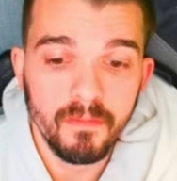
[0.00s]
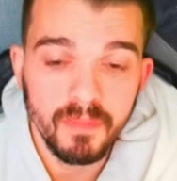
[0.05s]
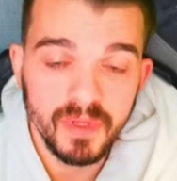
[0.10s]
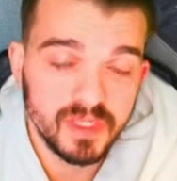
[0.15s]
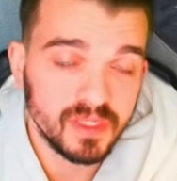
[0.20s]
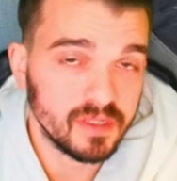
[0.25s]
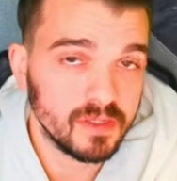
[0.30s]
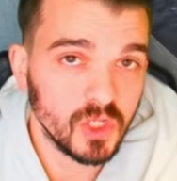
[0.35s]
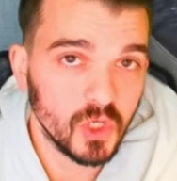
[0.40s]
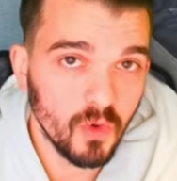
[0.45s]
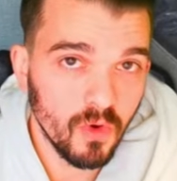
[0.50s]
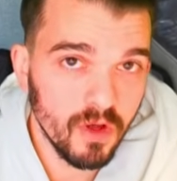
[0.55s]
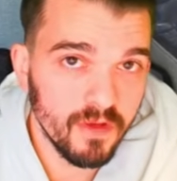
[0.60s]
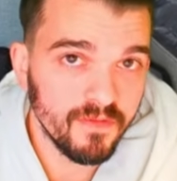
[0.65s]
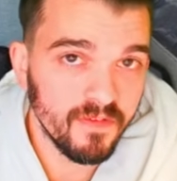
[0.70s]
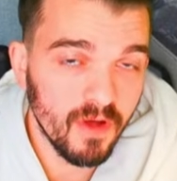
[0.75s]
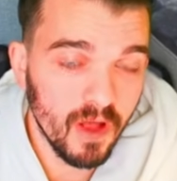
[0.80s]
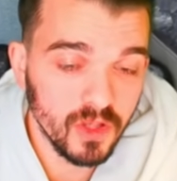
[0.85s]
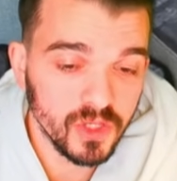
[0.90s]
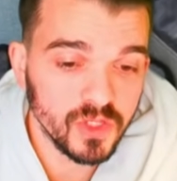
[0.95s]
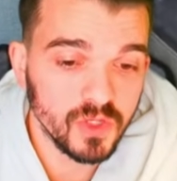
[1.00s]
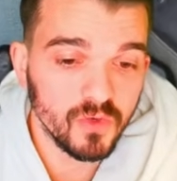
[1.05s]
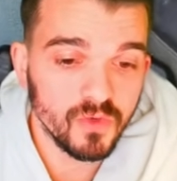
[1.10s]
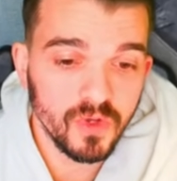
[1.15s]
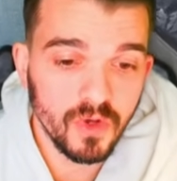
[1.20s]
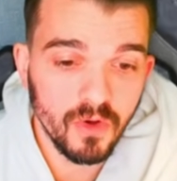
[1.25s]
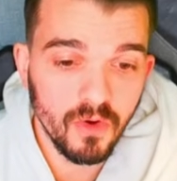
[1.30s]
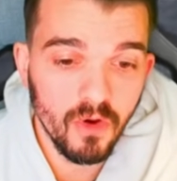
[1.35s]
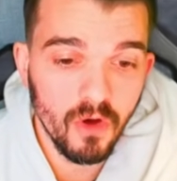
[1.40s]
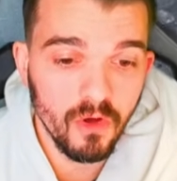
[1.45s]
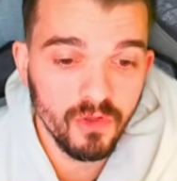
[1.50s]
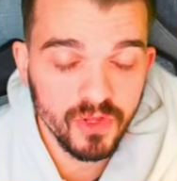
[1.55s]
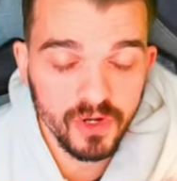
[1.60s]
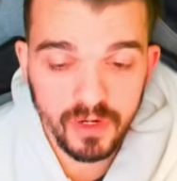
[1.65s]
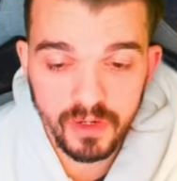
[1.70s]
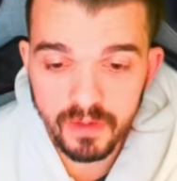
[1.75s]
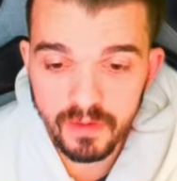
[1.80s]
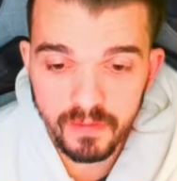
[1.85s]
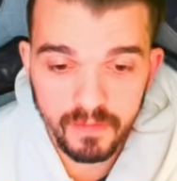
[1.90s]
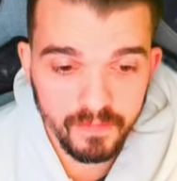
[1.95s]
But you have also the
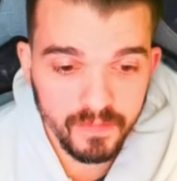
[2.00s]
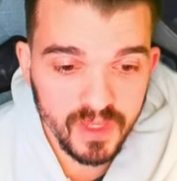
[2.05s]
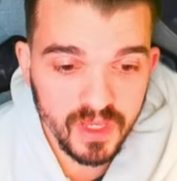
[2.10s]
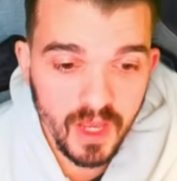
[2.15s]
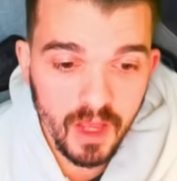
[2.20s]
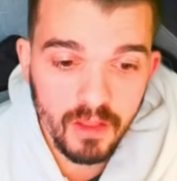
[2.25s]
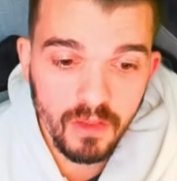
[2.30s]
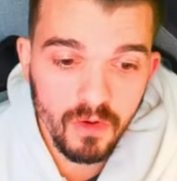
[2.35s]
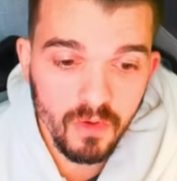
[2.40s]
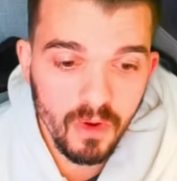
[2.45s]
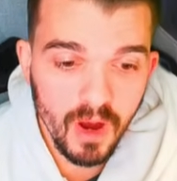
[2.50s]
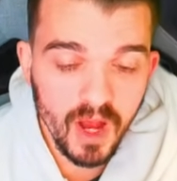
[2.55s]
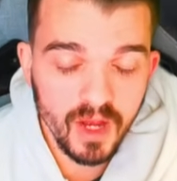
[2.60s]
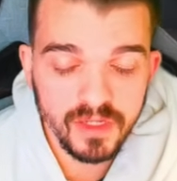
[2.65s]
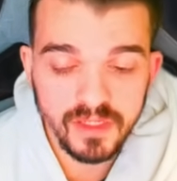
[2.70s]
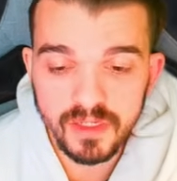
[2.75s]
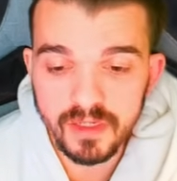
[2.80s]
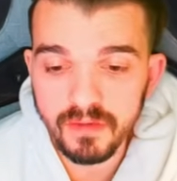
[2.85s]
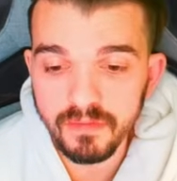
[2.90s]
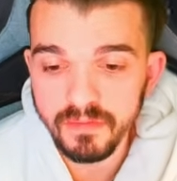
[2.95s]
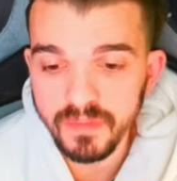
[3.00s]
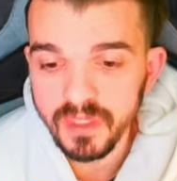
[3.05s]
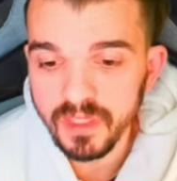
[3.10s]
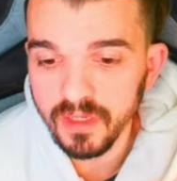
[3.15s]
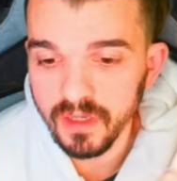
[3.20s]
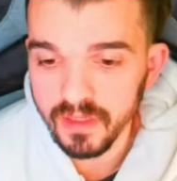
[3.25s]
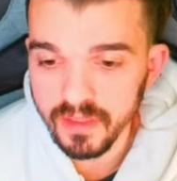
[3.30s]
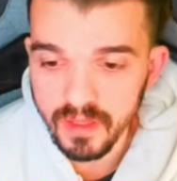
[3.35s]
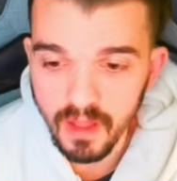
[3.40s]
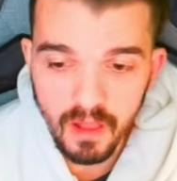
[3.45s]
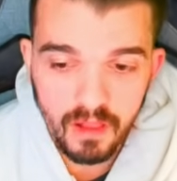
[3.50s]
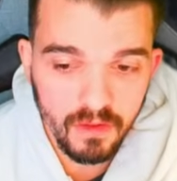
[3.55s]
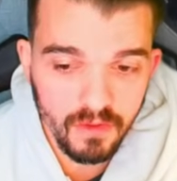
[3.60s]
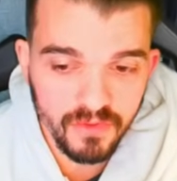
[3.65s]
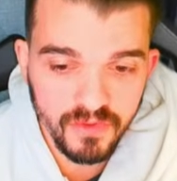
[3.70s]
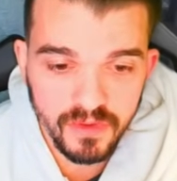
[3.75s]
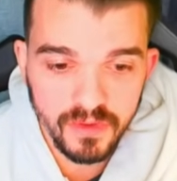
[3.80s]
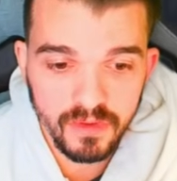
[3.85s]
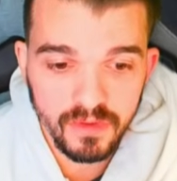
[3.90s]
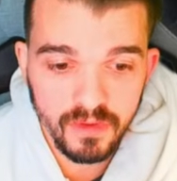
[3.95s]
other yellow items and all
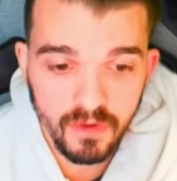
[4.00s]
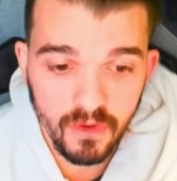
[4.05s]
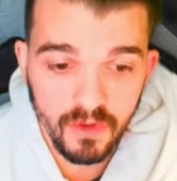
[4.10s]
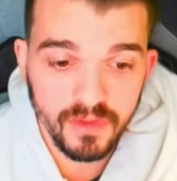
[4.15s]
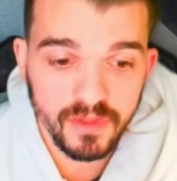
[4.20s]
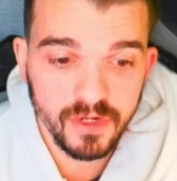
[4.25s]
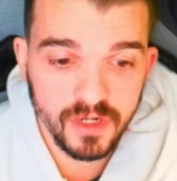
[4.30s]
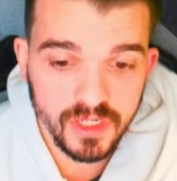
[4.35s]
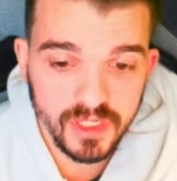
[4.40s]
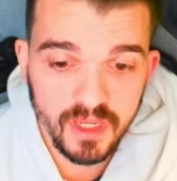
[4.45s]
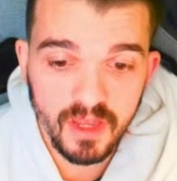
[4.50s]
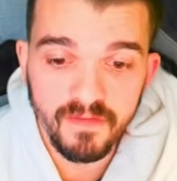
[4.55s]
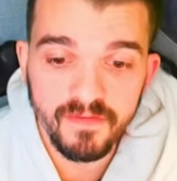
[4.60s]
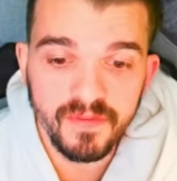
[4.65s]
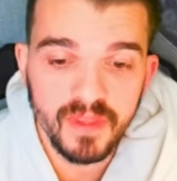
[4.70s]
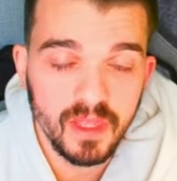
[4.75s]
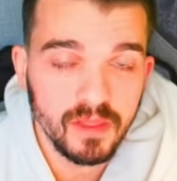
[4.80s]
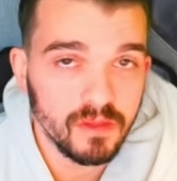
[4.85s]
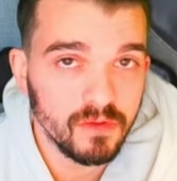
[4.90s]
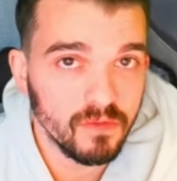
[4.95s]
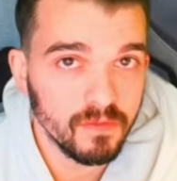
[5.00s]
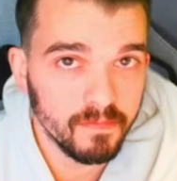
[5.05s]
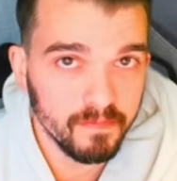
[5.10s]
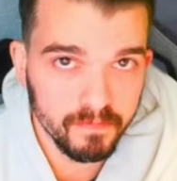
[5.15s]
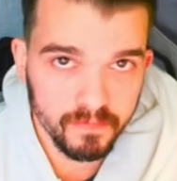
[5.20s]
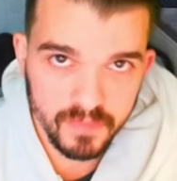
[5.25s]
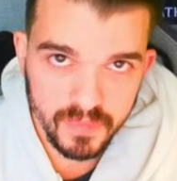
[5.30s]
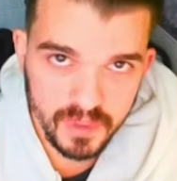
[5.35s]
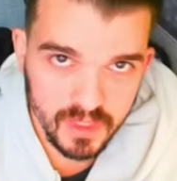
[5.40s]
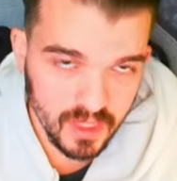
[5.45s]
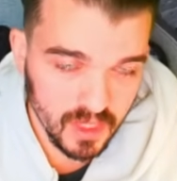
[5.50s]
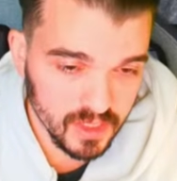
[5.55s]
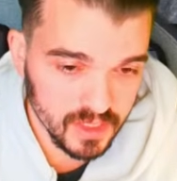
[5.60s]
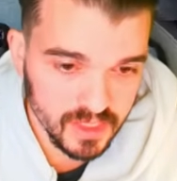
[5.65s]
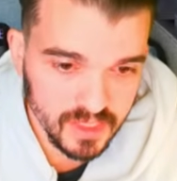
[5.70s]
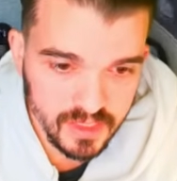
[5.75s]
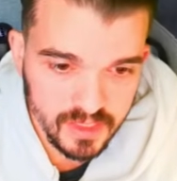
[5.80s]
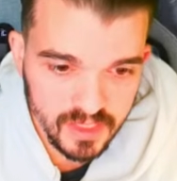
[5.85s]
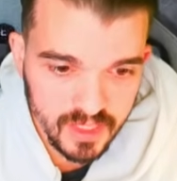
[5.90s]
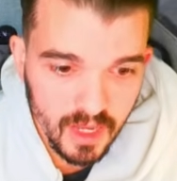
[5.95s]
of the other stuff that you can
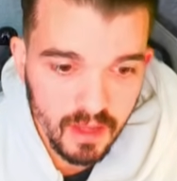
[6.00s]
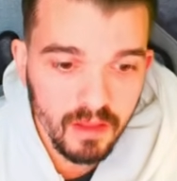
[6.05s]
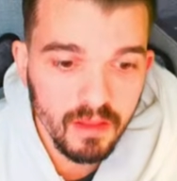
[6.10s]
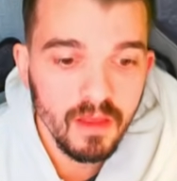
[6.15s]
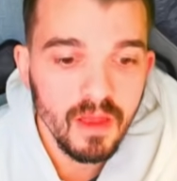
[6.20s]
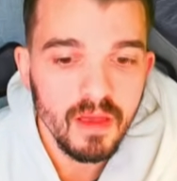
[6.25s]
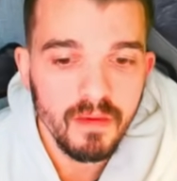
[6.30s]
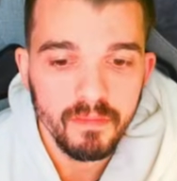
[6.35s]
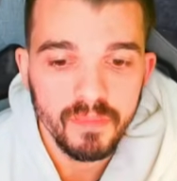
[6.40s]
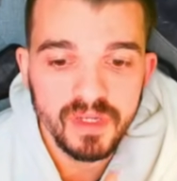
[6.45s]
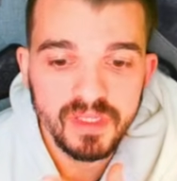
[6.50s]
sell,